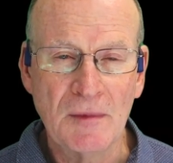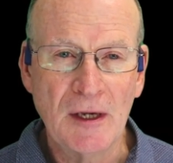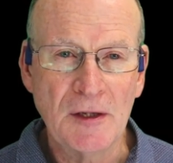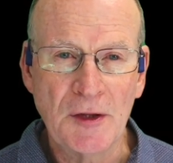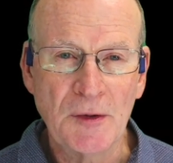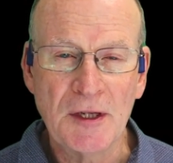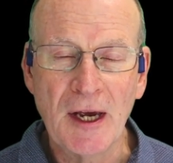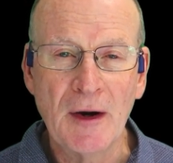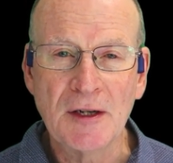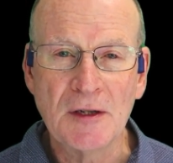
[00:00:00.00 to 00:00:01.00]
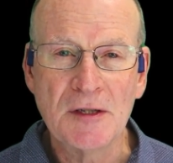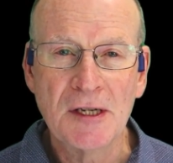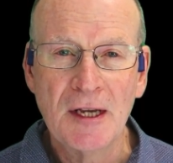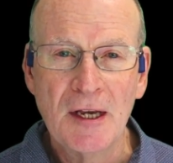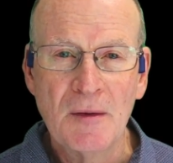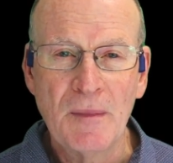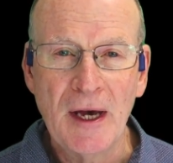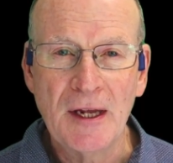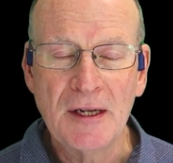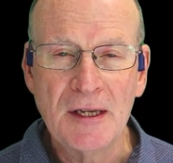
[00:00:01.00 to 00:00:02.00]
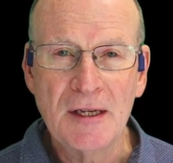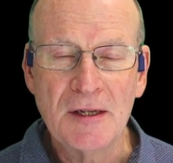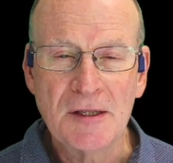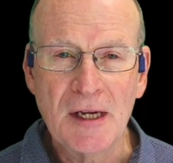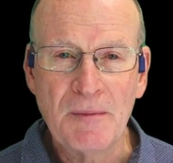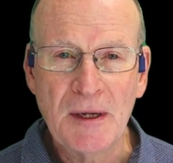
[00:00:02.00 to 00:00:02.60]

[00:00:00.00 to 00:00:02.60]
only 3 characters, but it